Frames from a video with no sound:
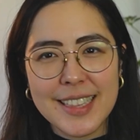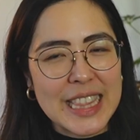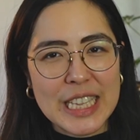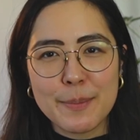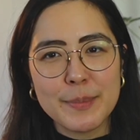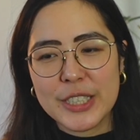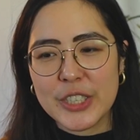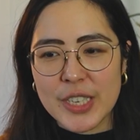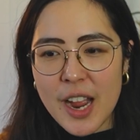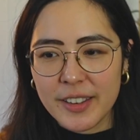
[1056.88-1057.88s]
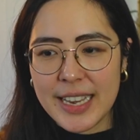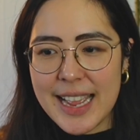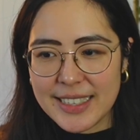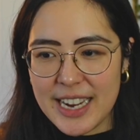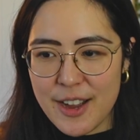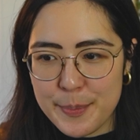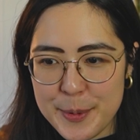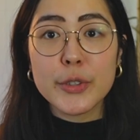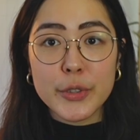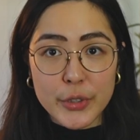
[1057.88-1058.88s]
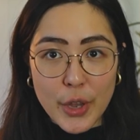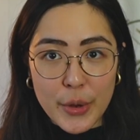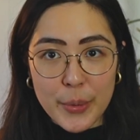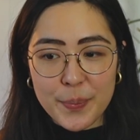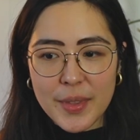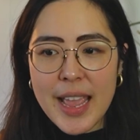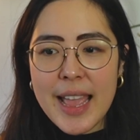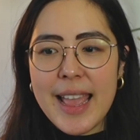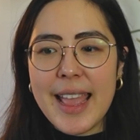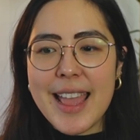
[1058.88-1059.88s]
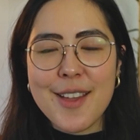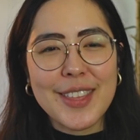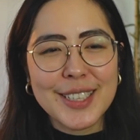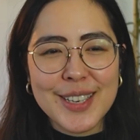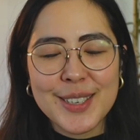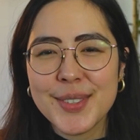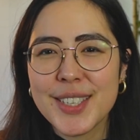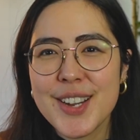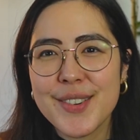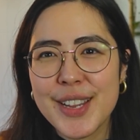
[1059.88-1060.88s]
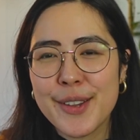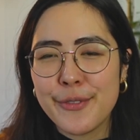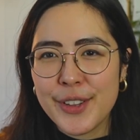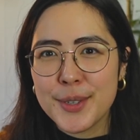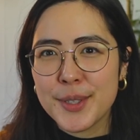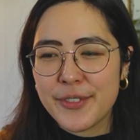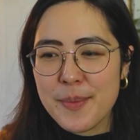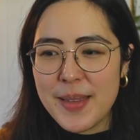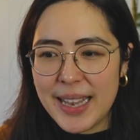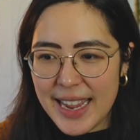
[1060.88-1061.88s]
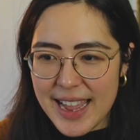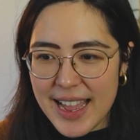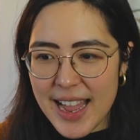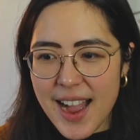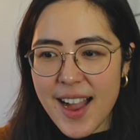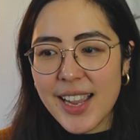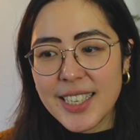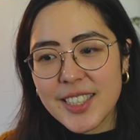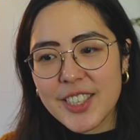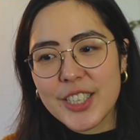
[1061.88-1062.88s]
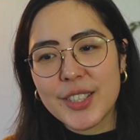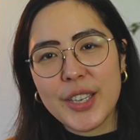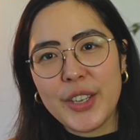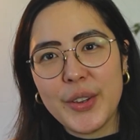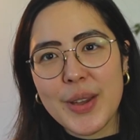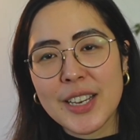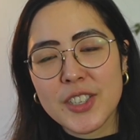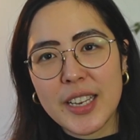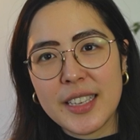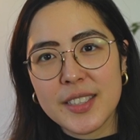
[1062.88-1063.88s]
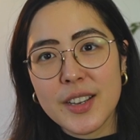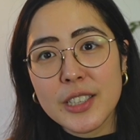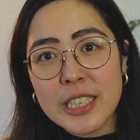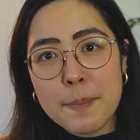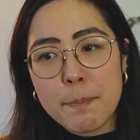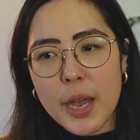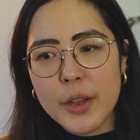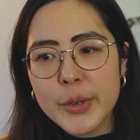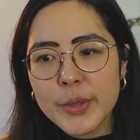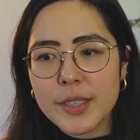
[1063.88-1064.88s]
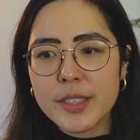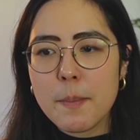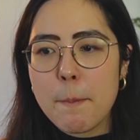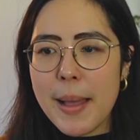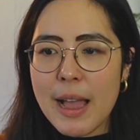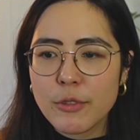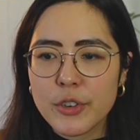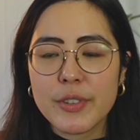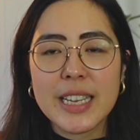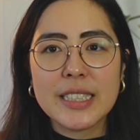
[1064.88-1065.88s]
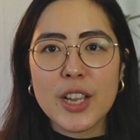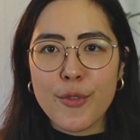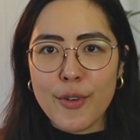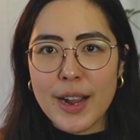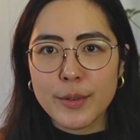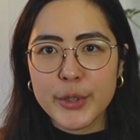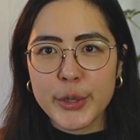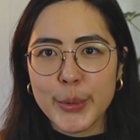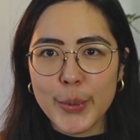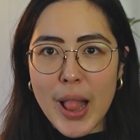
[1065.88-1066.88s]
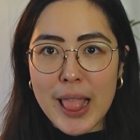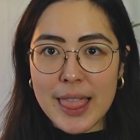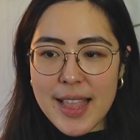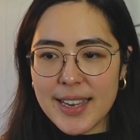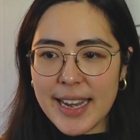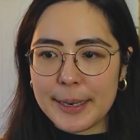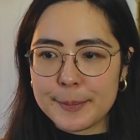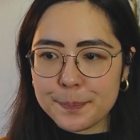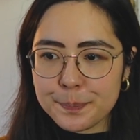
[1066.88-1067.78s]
the numbers just aren't adding up. So if this kind of scenario feels familiar, I suggest that you actually start to impose some boundaries around your learning.